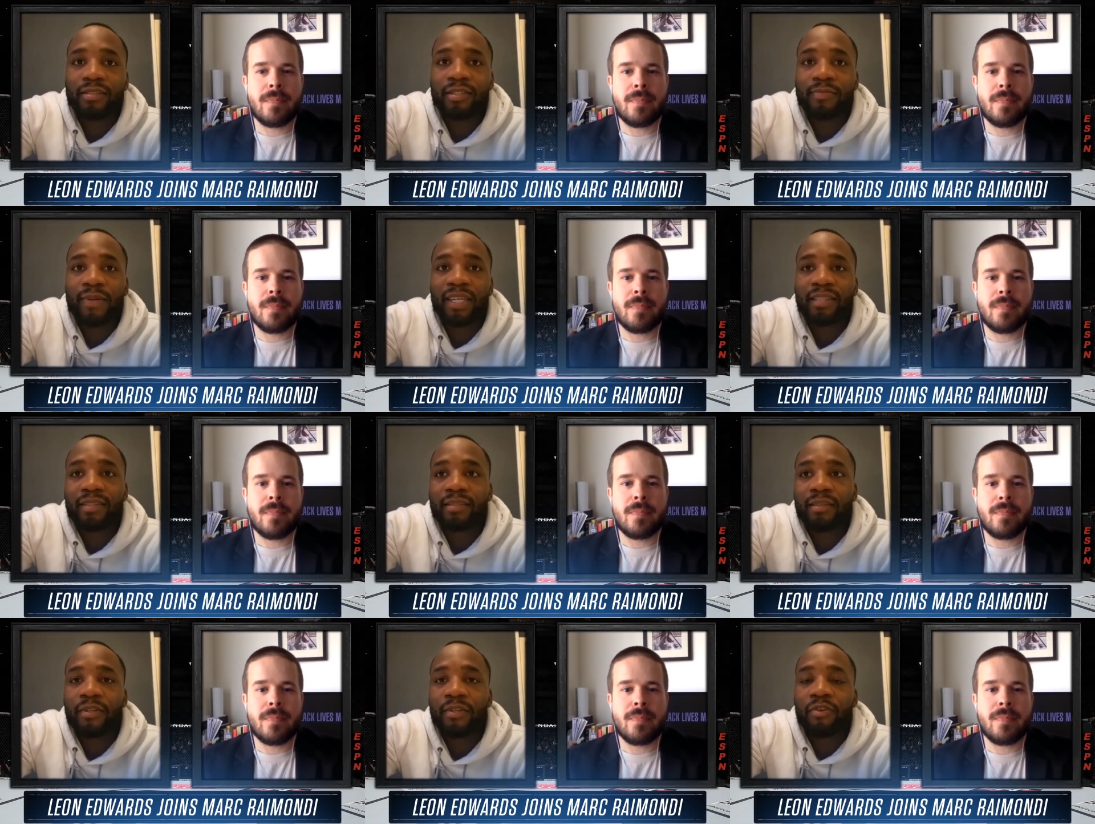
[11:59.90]
Speaker 1: and it's passed,
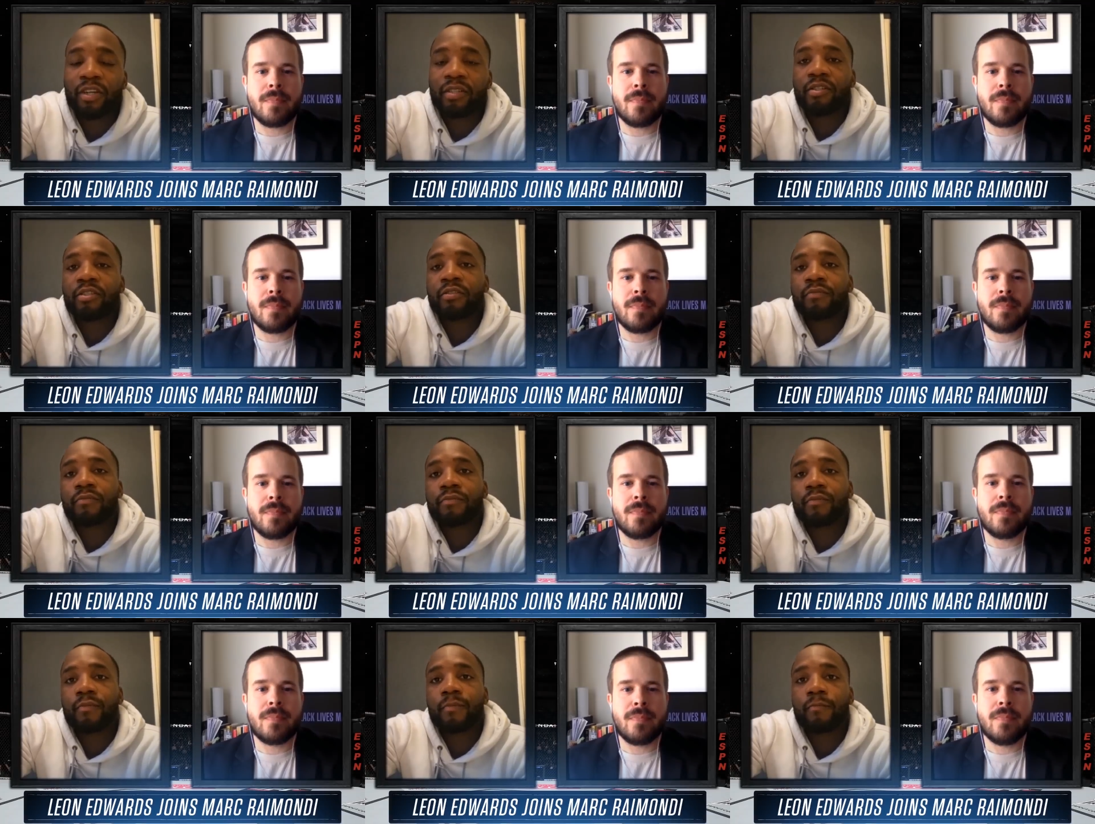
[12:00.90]
and I made the right decision.
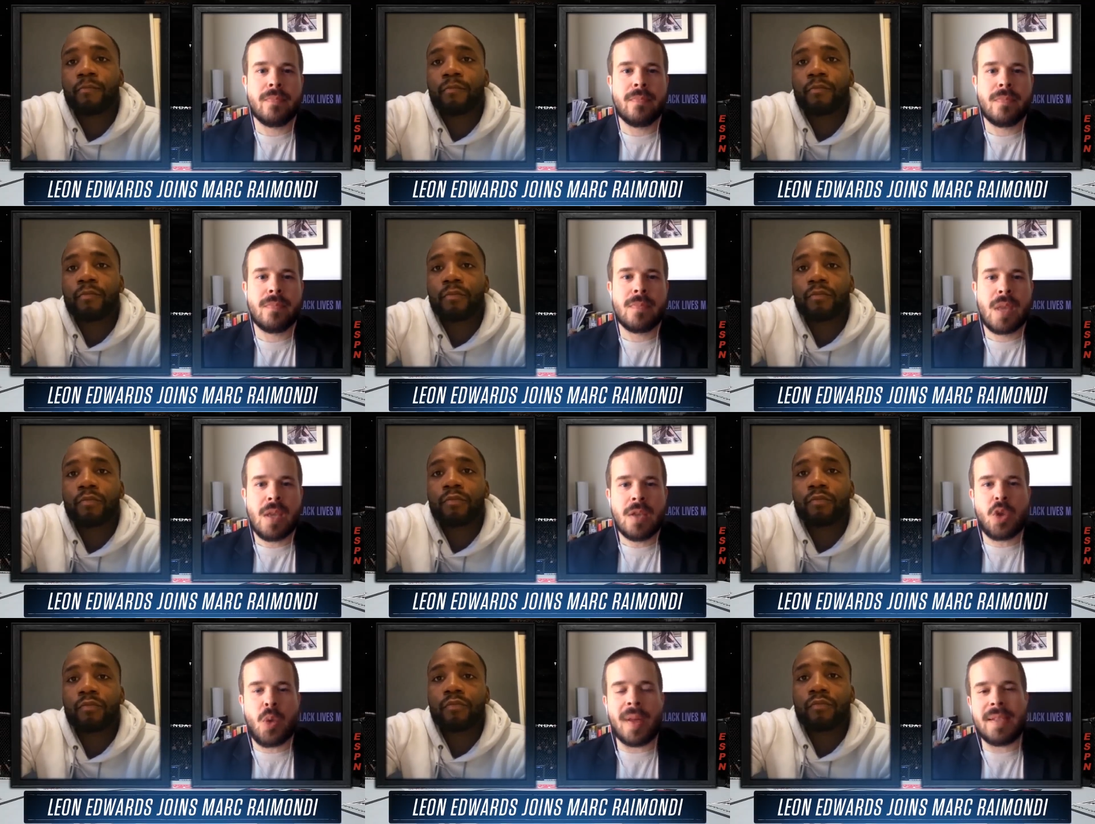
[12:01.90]

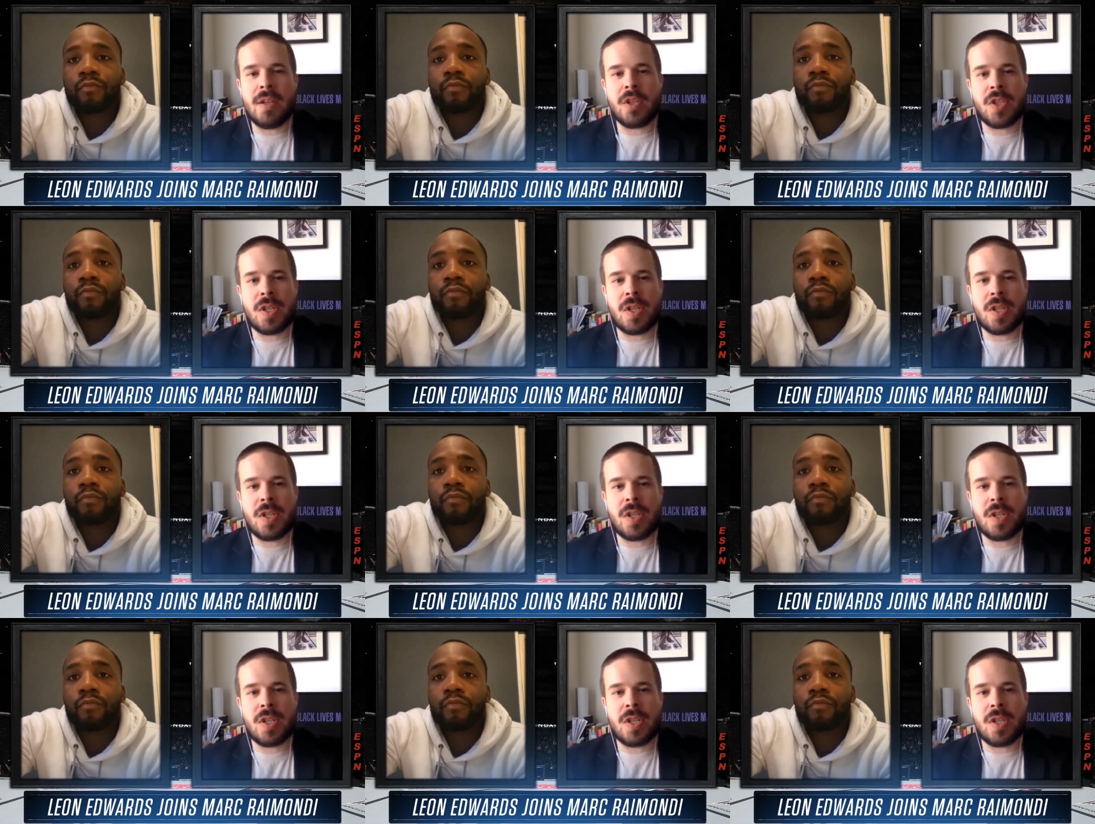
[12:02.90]
So, ideal